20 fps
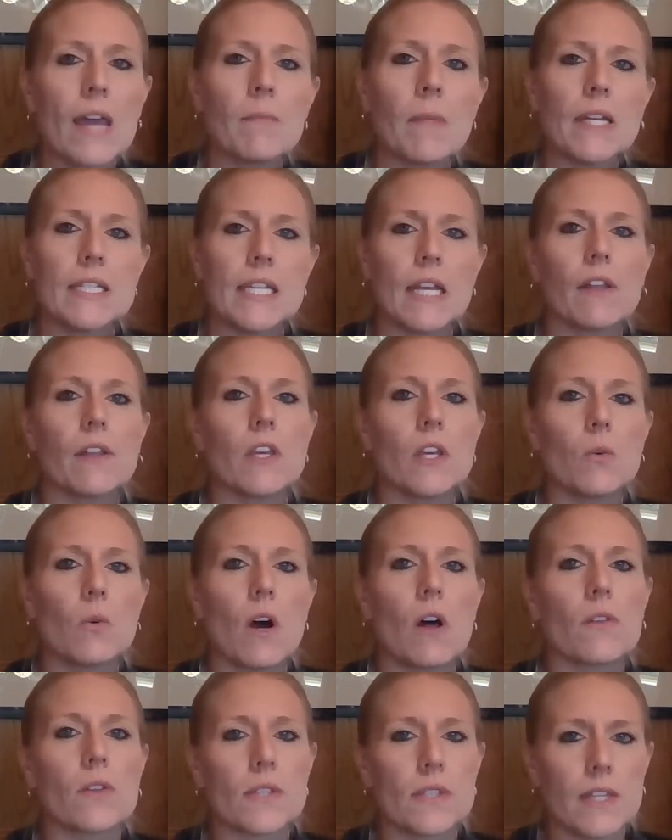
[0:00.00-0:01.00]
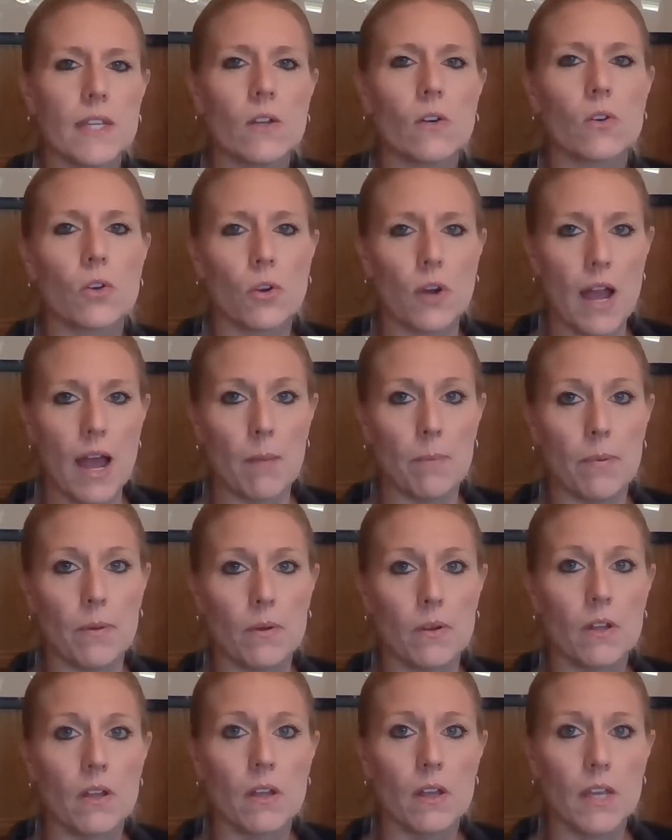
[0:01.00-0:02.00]
Now, why am I telling you all this legal
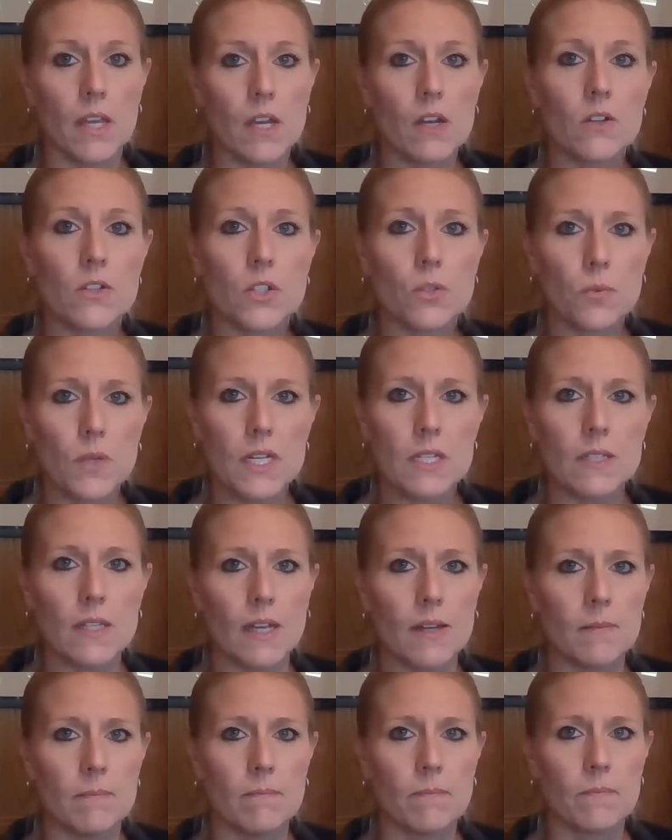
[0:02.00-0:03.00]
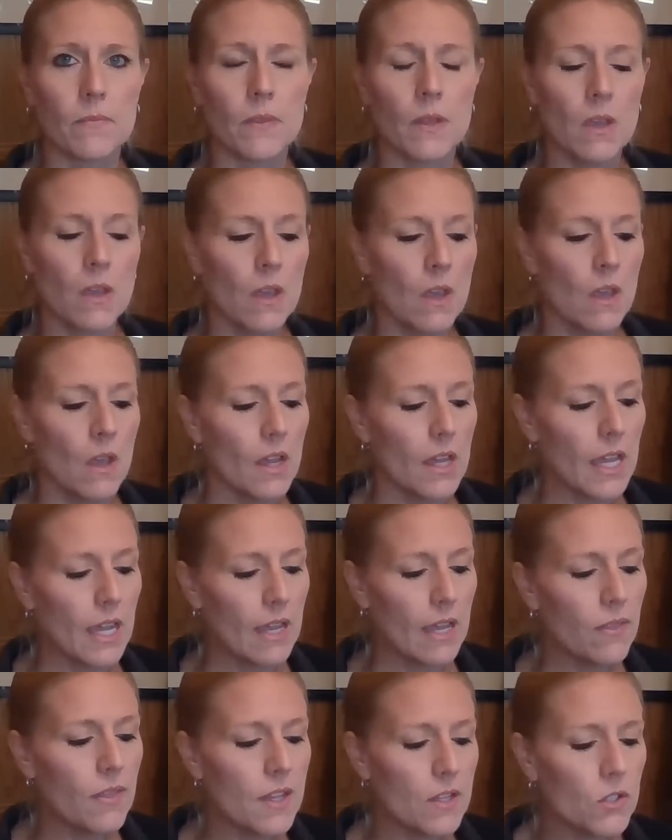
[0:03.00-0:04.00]
crap? Here's the reason.
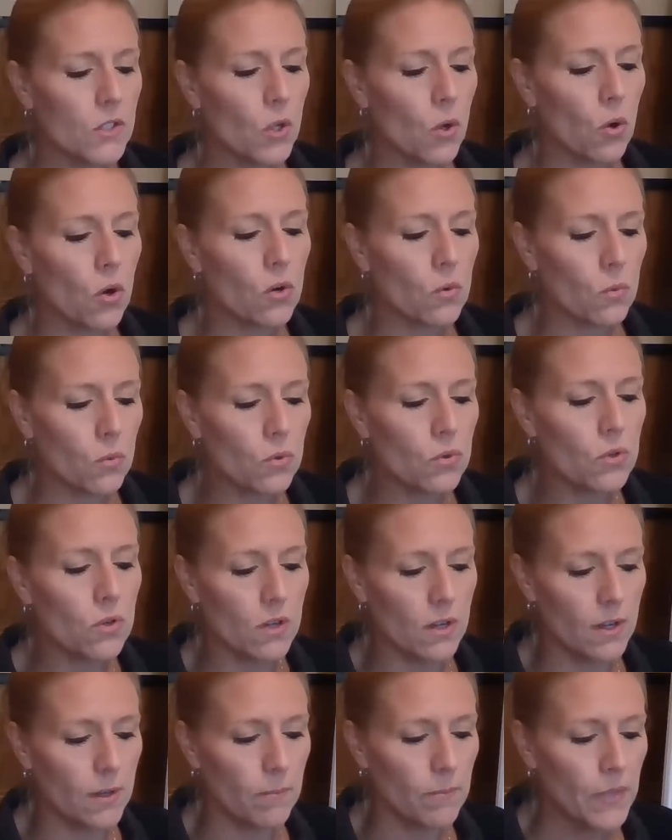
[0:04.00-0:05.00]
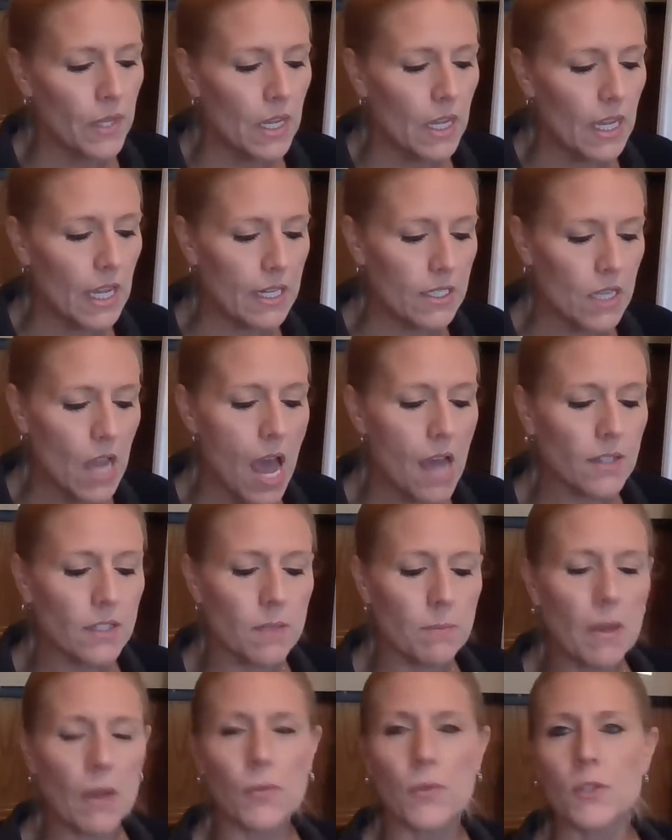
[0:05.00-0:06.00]
In this court rule,
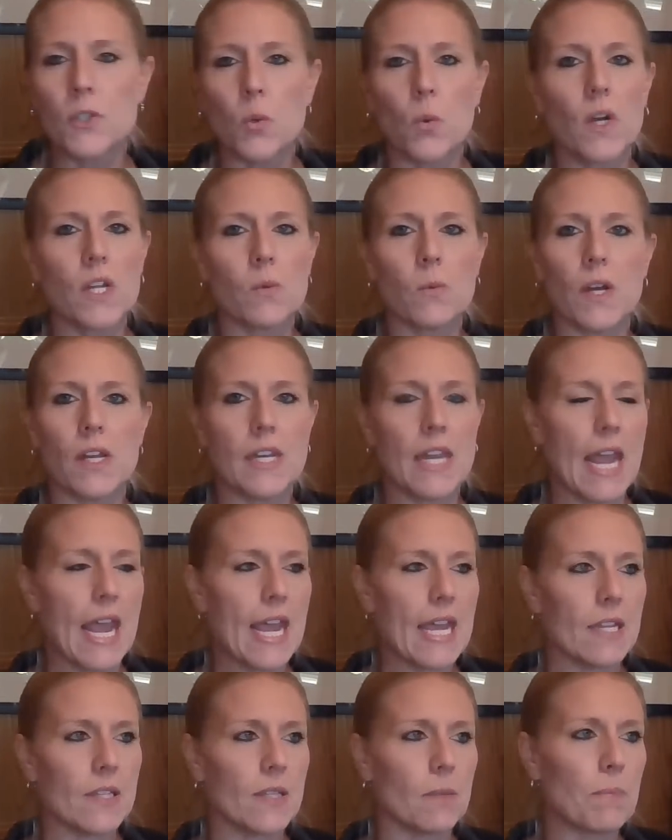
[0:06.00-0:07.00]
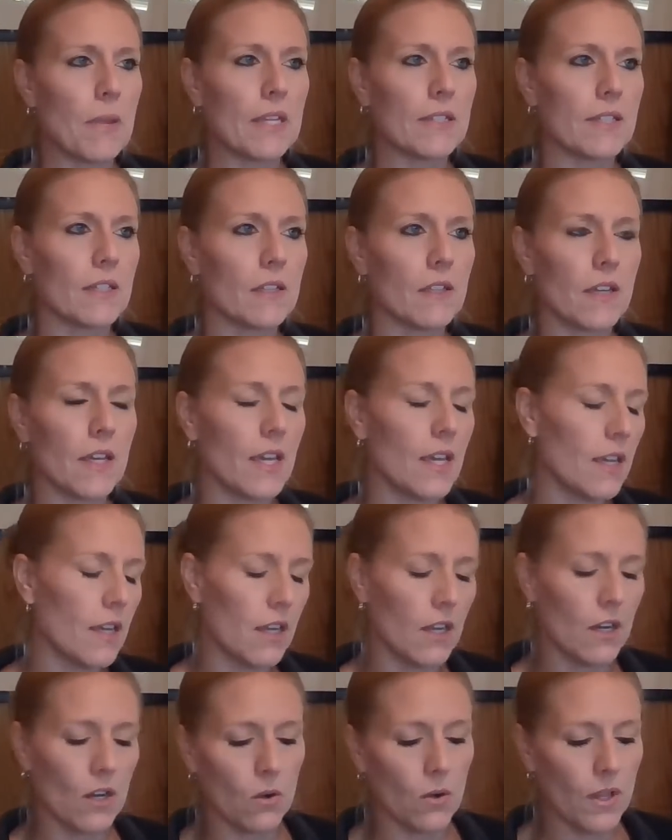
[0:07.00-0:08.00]
it talks about the 21 days that
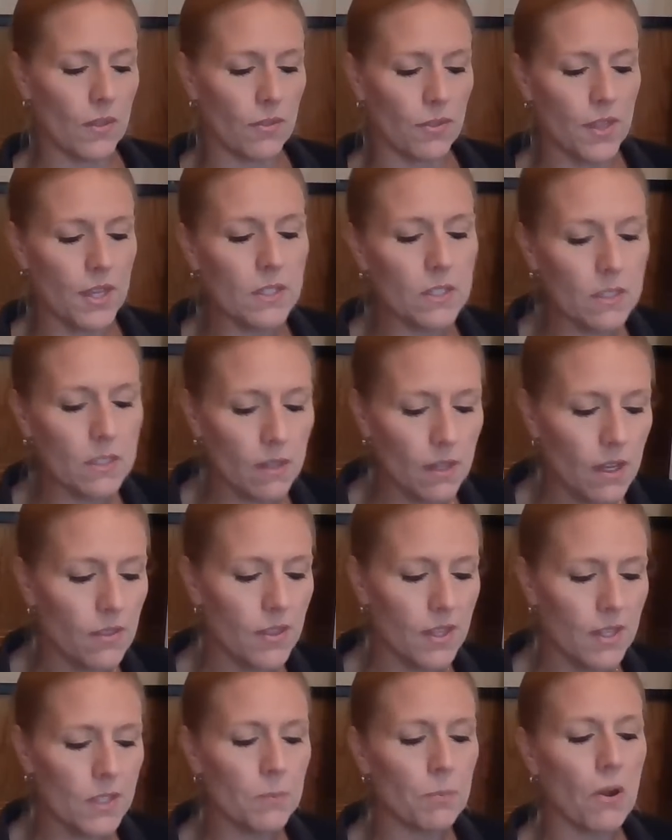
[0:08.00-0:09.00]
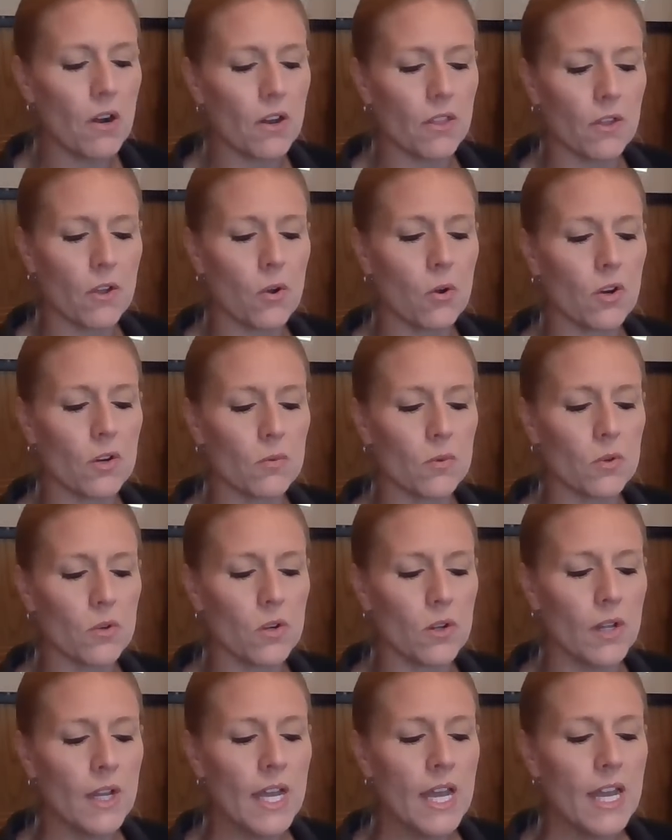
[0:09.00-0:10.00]
basically, in this part of the
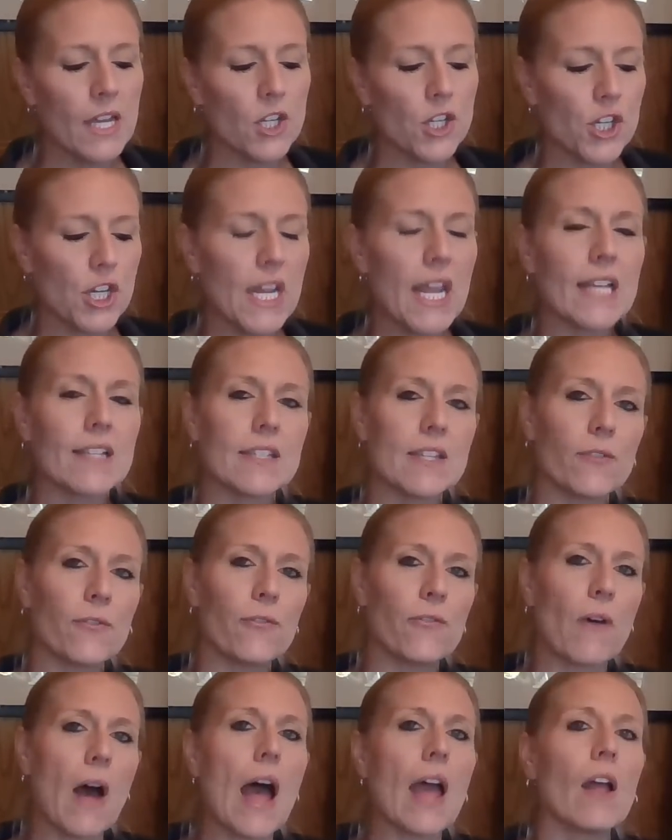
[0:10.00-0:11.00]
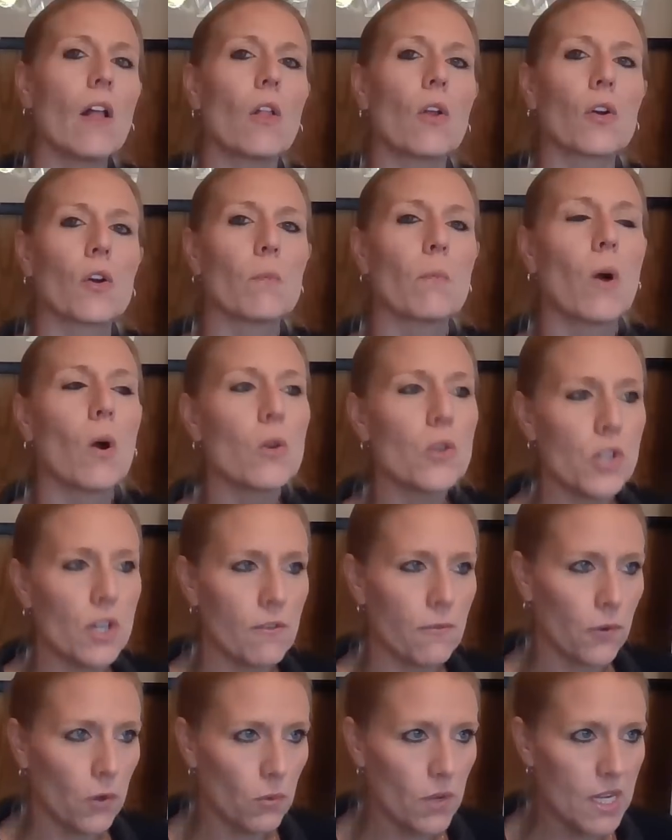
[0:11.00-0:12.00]
court rule, she has to file her
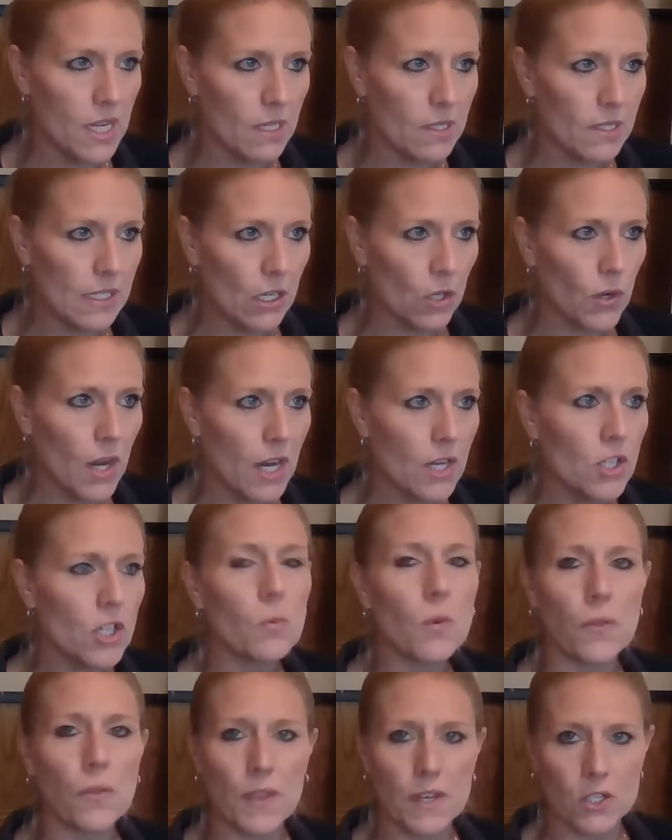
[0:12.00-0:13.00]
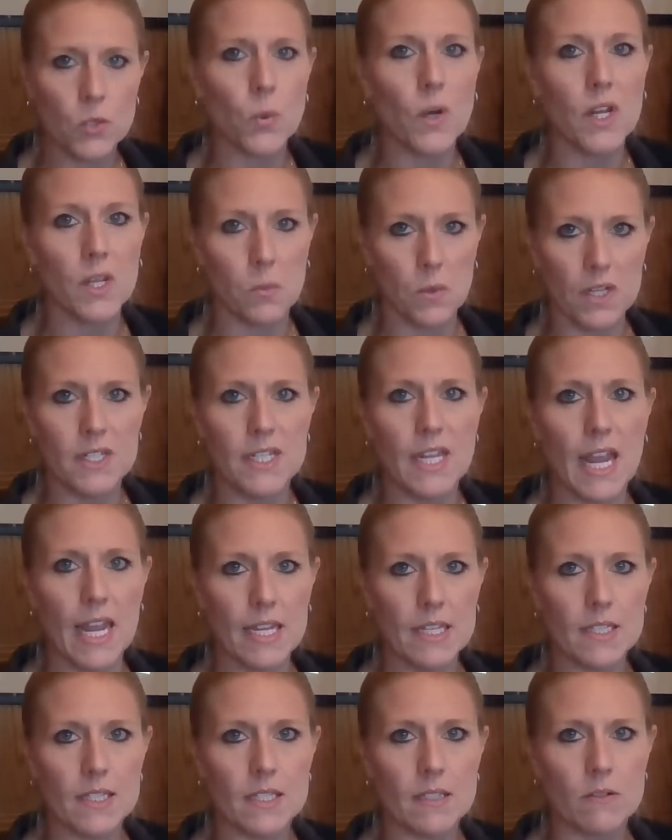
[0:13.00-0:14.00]
motion for reconsideration within
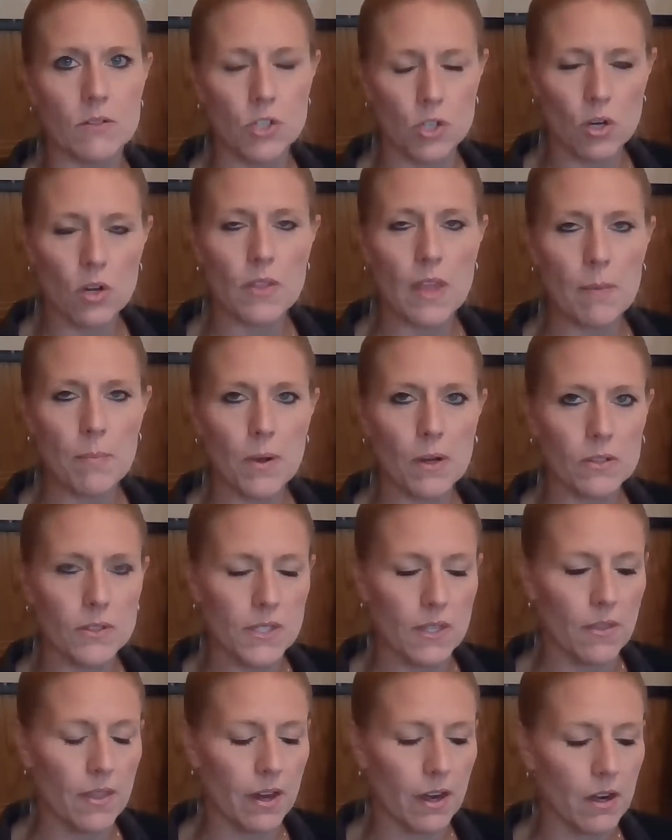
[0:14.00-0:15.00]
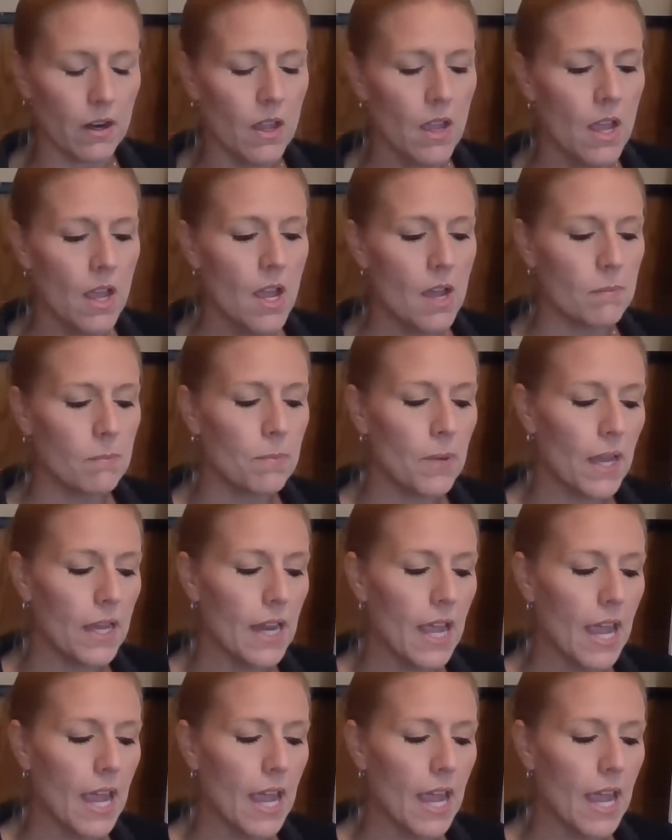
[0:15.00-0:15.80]
21 days. Sure, that part's in there.